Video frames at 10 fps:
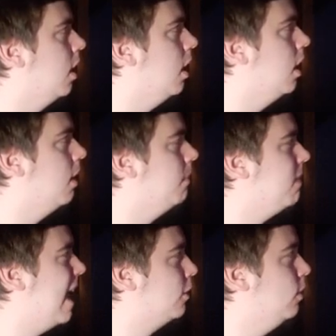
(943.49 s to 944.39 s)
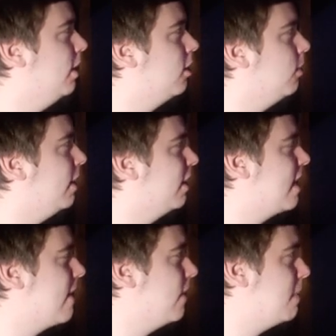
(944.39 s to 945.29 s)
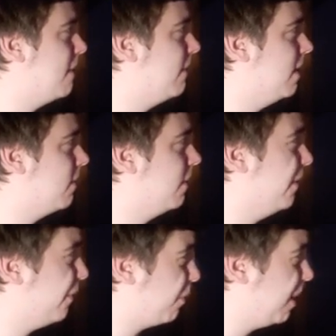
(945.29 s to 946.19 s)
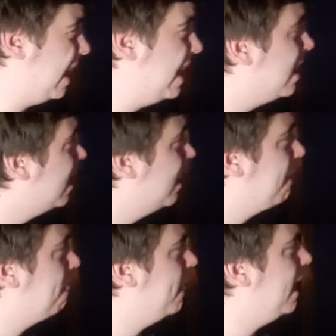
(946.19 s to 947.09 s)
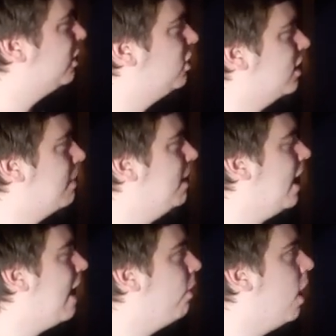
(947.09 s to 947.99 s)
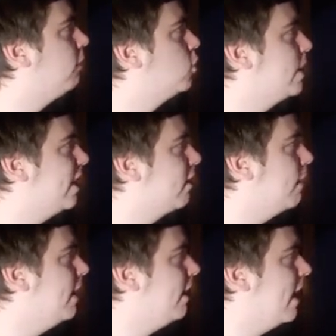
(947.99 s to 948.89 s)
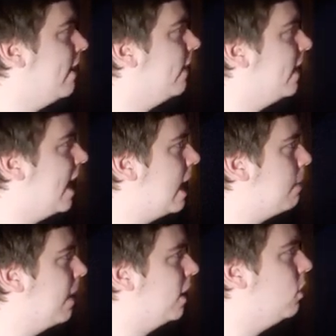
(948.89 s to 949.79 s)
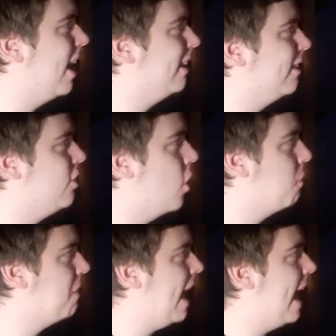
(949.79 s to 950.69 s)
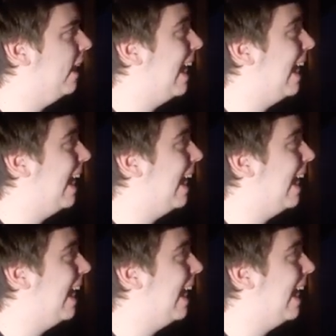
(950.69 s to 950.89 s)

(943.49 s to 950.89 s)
Um, yeah, Twisted Suites is definitely my favorite of the three. It's just, I mean, I love Twisted Suites in the game. Like, you guys know that.